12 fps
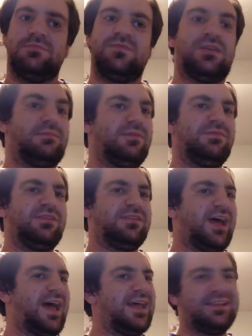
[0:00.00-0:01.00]
some of the
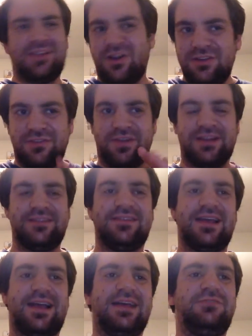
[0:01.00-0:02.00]
time. It's hard to find. This
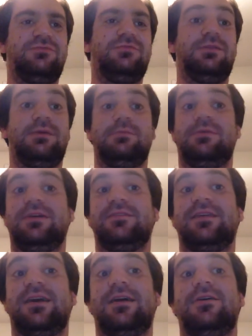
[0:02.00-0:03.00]
deck has really weird
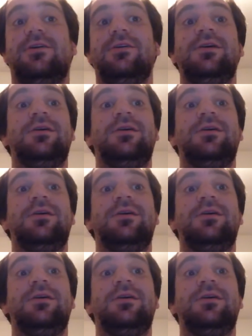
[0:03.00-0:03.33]
playstyle.